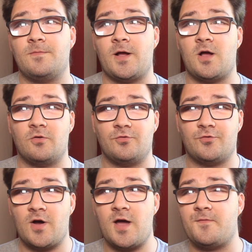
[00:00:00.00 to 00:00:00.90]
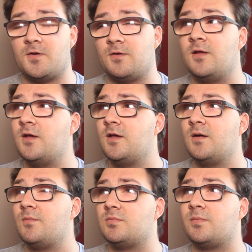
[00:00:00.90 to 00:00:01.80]
I can't drive and
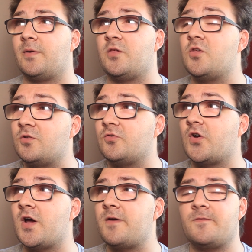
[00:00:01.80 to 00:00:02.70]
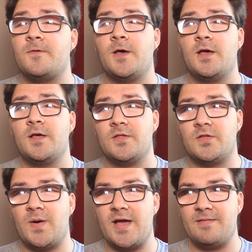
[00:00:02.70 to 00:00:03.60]
probably shouldn't drive.
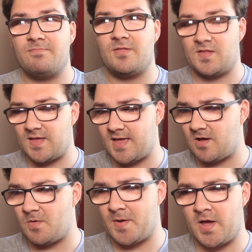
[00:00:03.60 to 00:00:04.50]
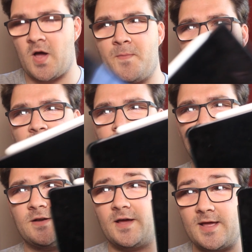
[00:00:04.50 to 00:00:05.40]
So I sit on my iPad
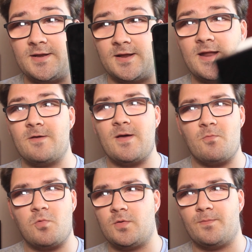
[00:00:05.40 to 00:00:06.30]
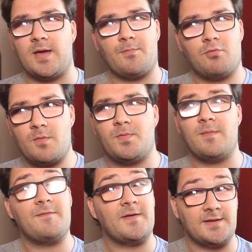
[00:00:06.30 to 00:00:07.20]
and I edit. that wouldn't be a
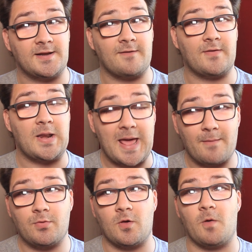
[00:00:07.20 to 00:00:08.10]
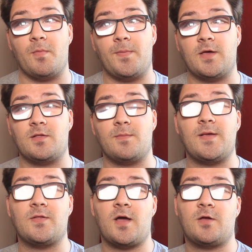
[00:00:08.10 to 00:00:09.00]
problem if I did have a laptop, because it
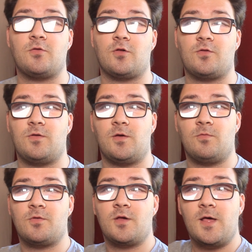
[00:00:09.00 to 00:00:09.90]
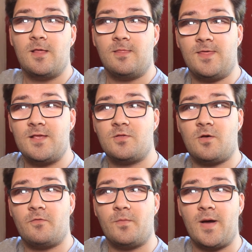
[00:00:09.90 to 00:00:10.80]
means I could just use this
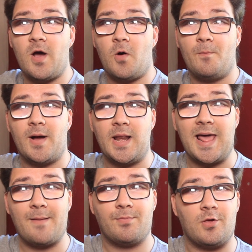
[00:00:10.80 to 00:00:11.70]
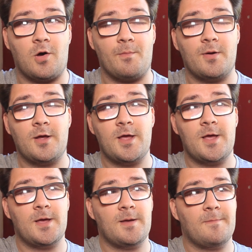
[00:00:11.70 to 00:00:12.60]
software on my laptop.
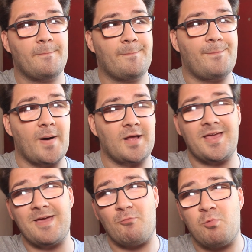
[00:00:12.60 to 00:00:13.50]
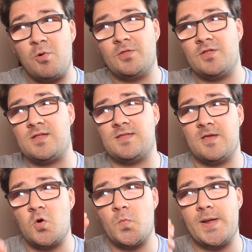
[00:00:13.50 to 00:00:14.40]
But it would
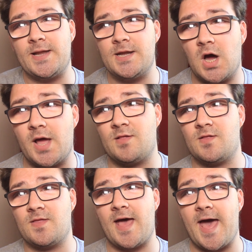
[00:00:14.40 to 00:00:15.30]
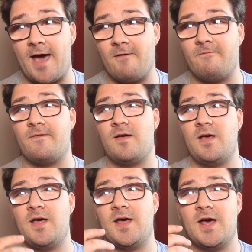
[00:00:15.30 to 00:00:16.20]
still be nice to have
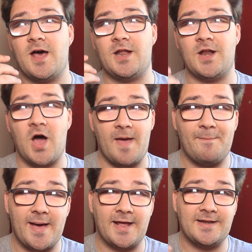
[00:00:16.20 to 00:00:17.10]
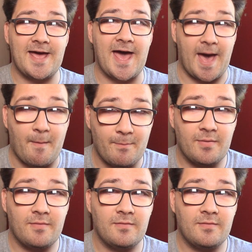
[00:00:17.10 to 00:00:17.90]
an iPad app.